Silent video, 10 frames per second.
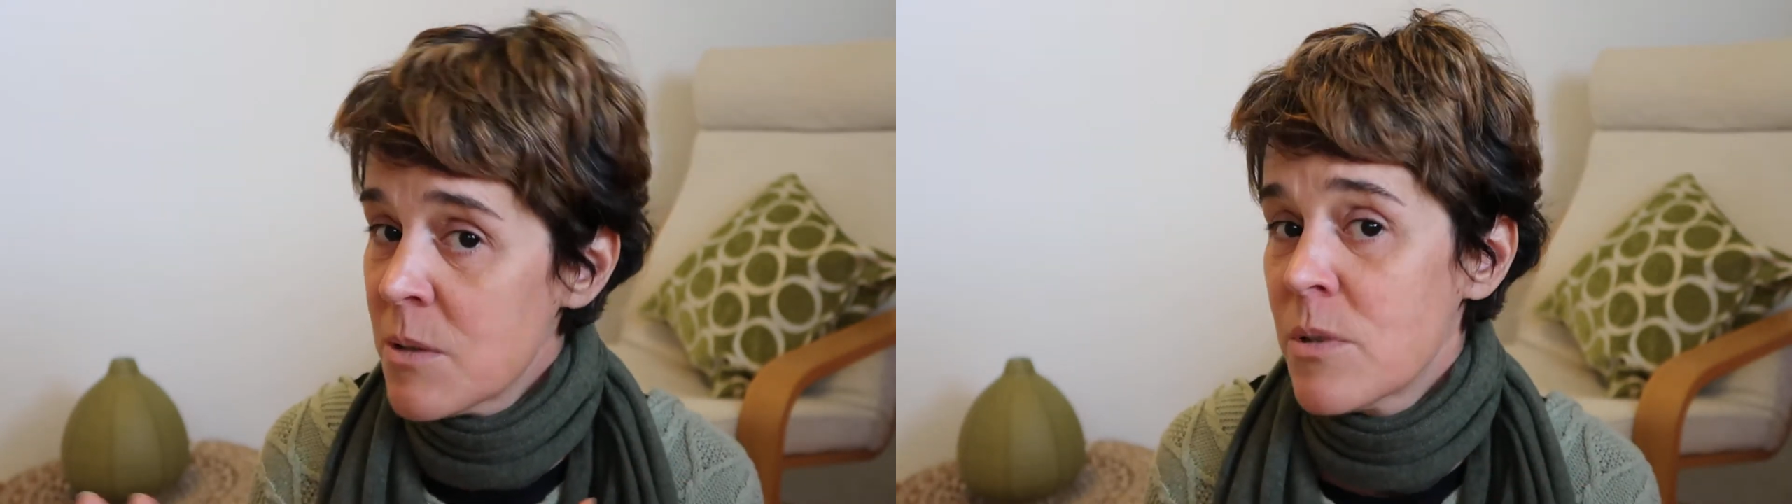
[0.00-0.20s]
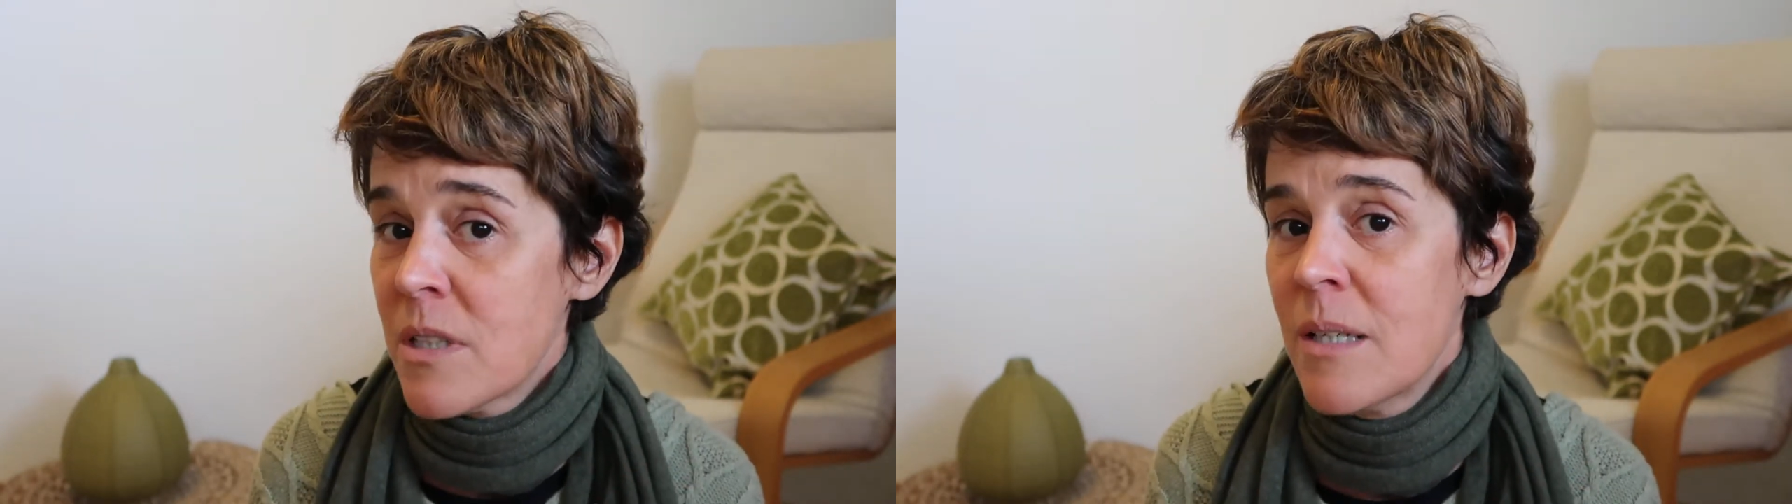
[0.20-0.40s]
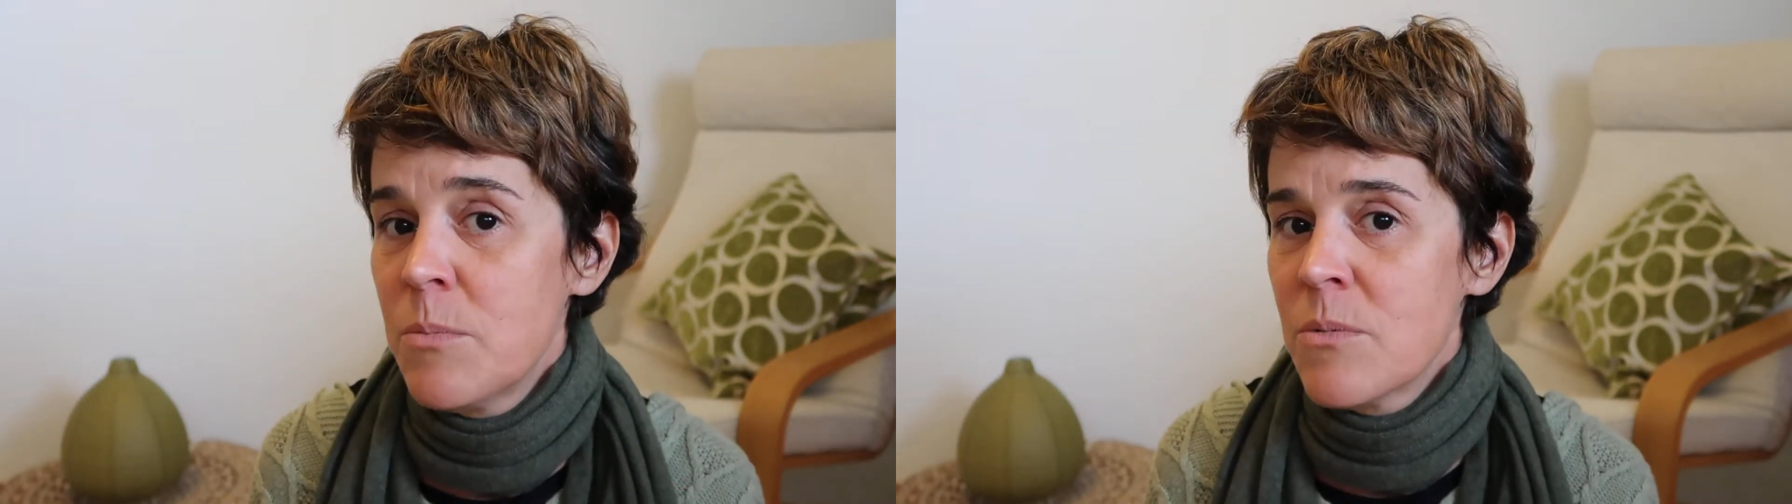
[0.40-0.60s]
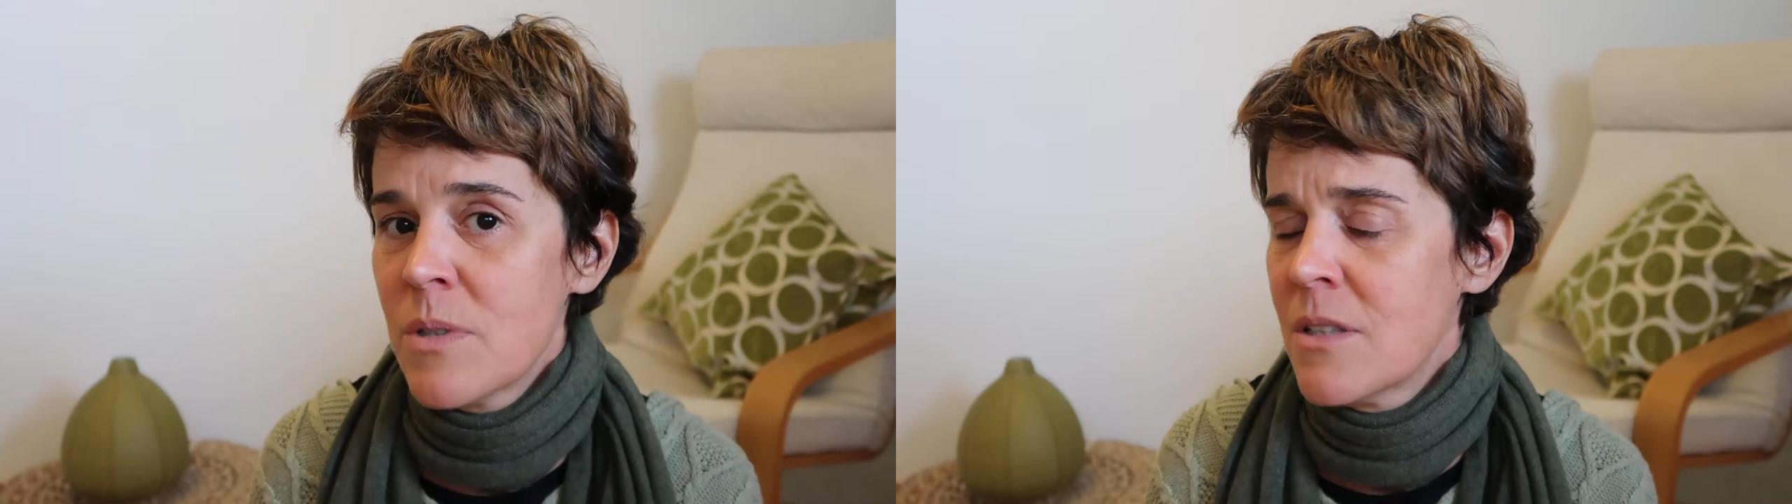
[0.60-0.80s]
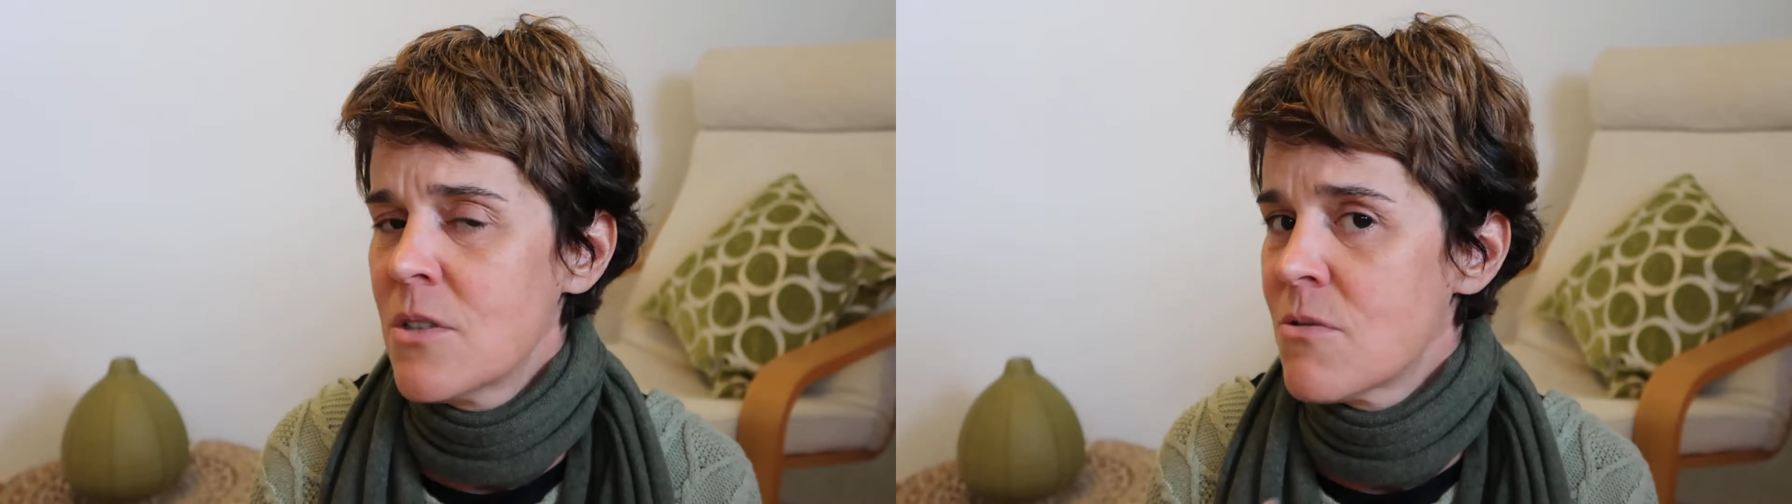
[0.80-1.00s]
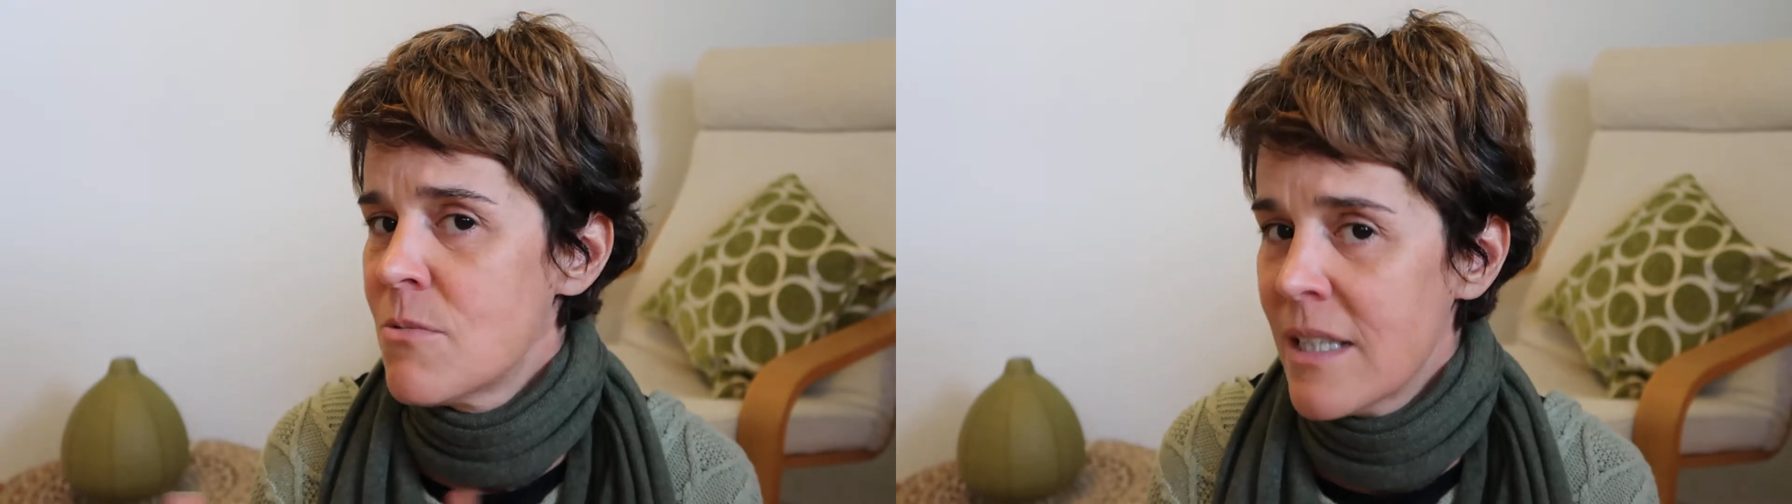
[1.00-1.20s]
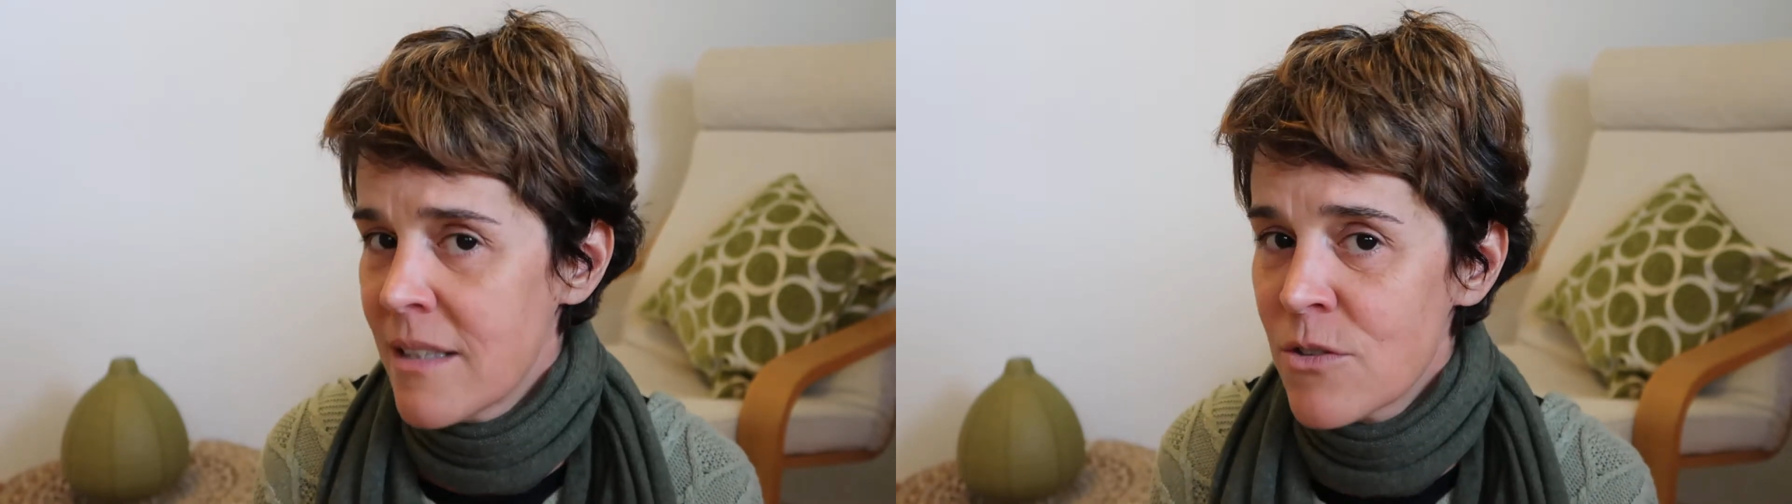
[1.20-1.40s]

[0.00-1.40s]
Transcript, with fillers: bit what happened when I just read the